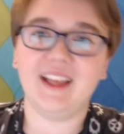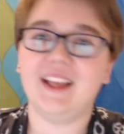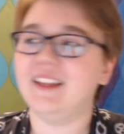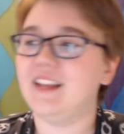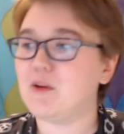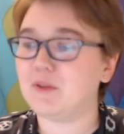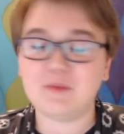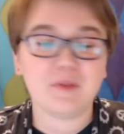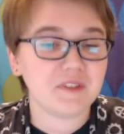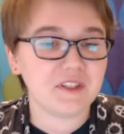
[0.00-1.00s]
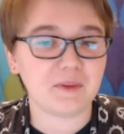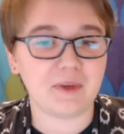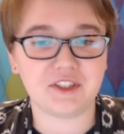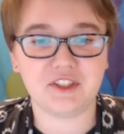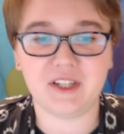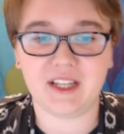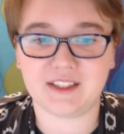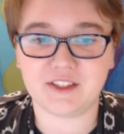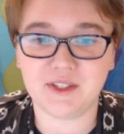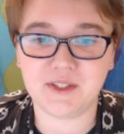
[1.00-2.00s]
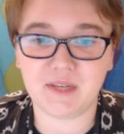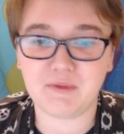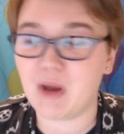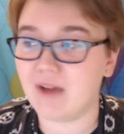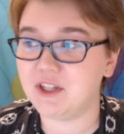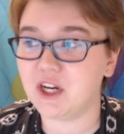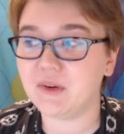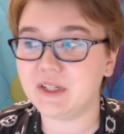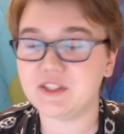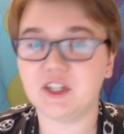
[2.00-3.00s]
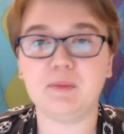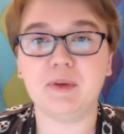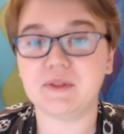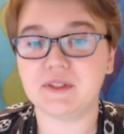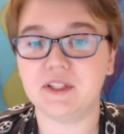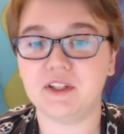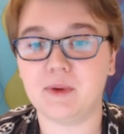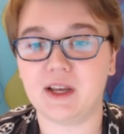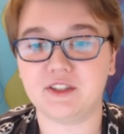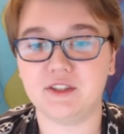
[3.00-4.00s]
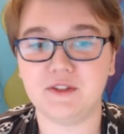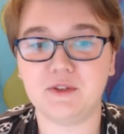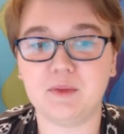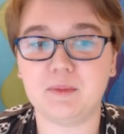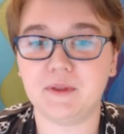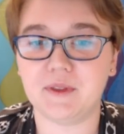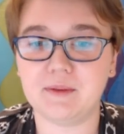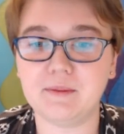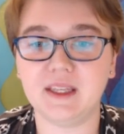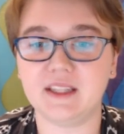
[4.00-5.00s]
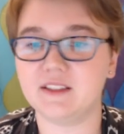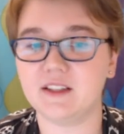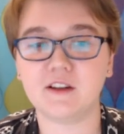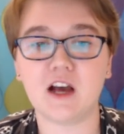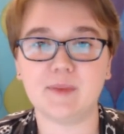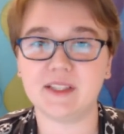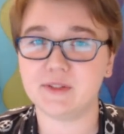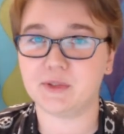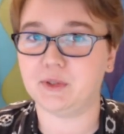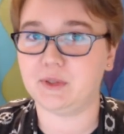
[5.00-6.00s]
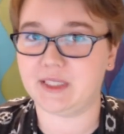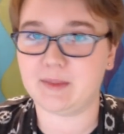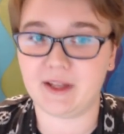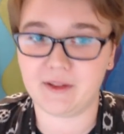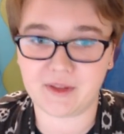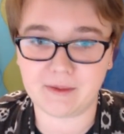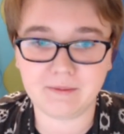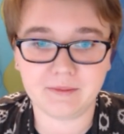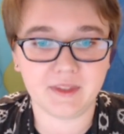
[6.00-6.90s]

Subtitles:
Now we're going to move into the question and answers. If you haven't already started posting your questions, you can put them into the comments or email them.